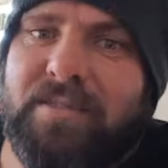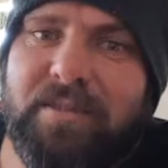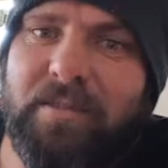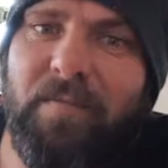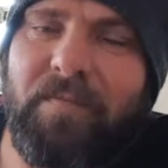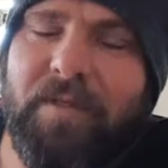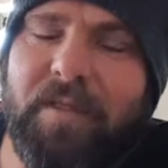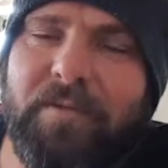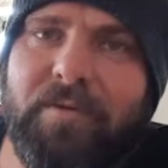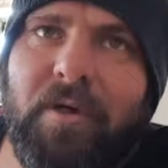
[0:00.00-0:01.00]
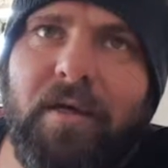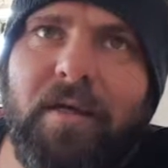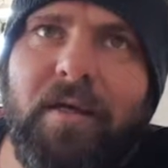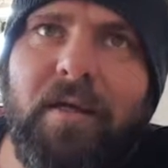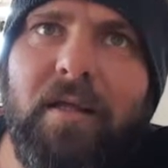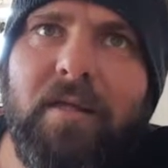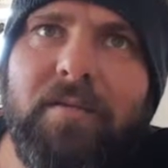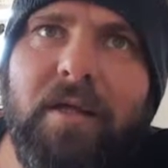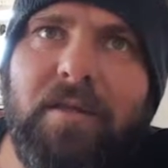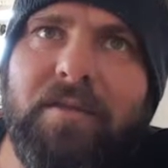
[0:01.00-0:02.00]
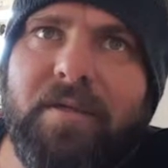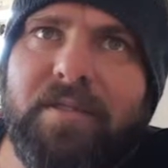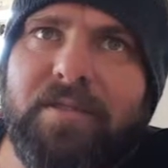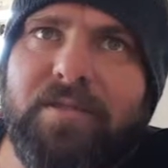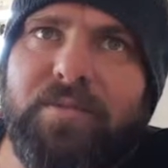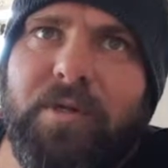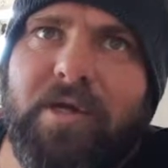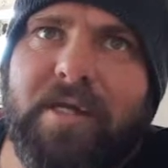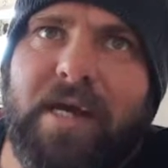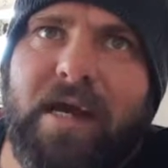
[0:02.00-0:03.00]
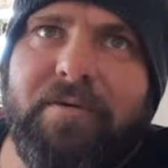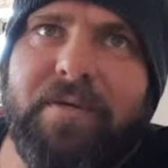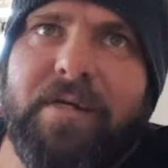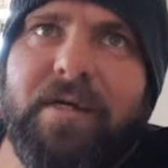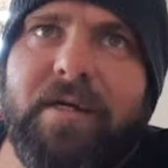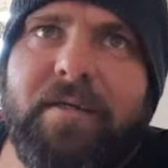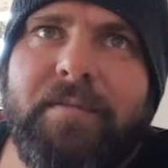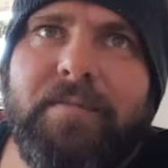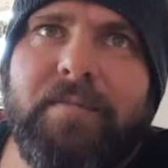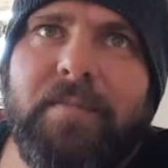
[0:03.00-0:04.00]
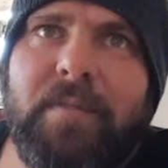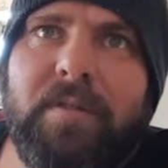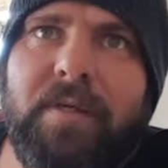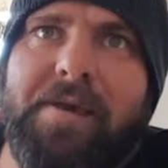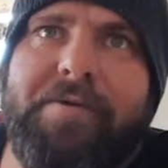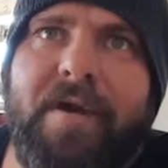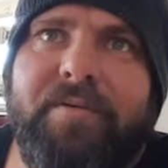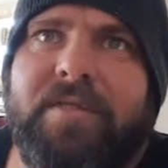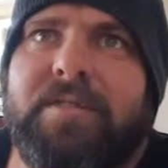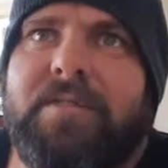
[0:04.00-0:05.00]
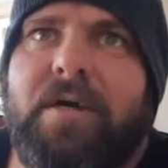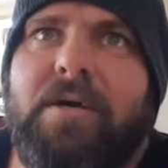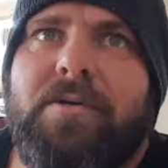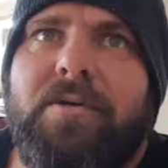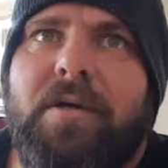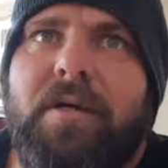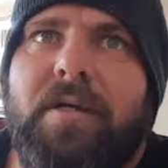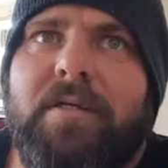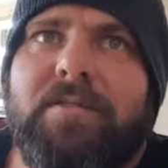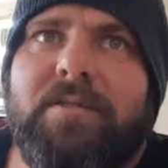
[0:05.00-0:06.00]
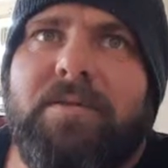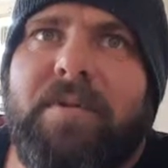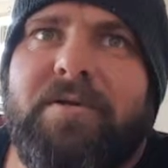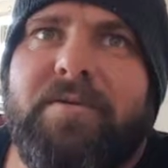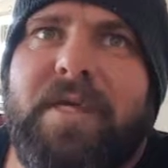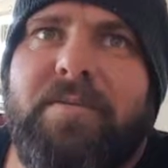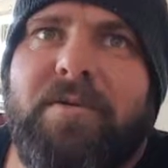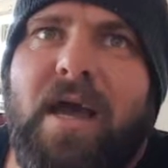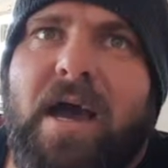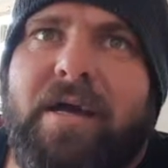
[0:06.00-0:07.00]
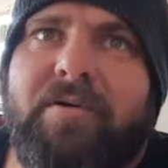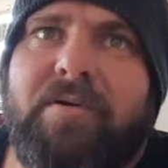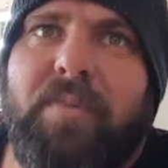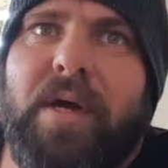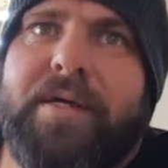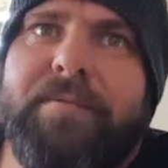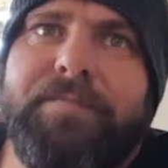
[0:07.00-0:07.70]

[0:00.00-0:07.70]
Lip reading: 6 I'm feeling alright. The only thing is when I get hungry I get cravings, so just a matter of keeping that hunger at bay.